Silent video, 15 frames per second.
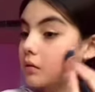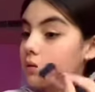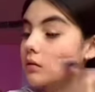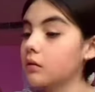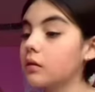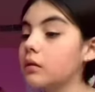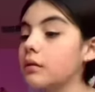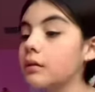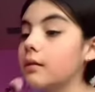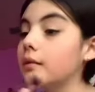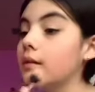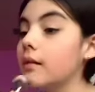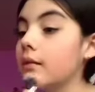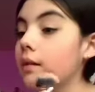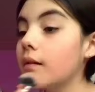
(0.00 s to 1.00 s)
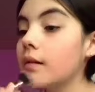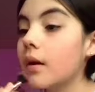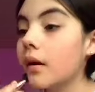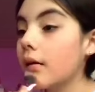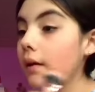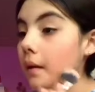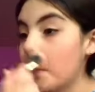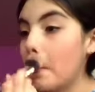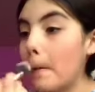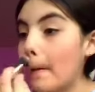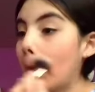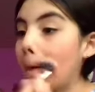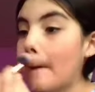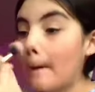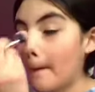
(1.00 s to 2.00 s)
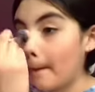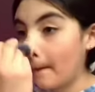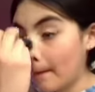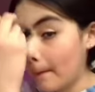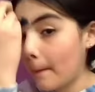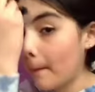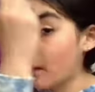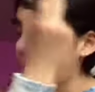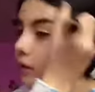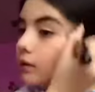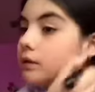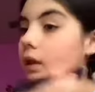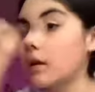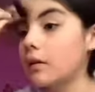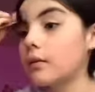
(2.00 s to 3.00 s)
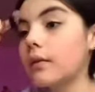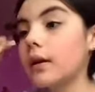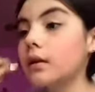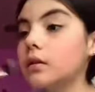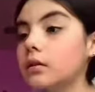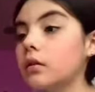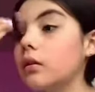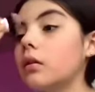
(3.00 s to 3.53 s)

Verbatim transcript: and the two men next to her were holding her up to make her look alive.